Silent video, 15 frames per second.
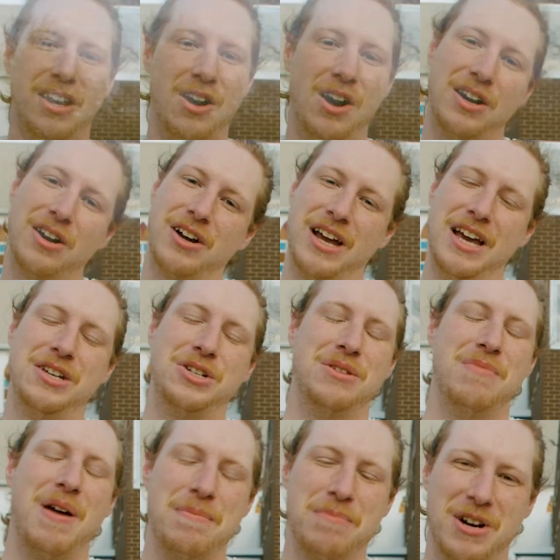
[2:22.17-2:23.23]

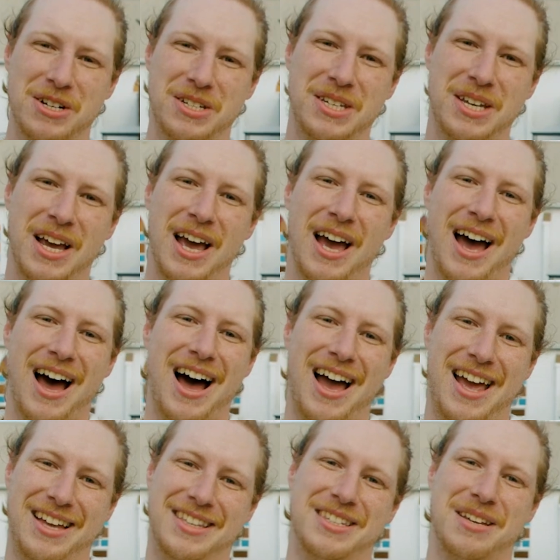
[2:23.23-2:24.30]
congregation members
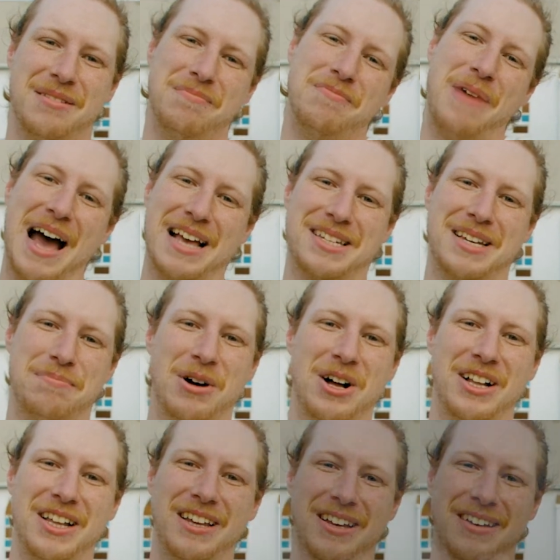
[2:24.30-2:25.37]
in some basketball.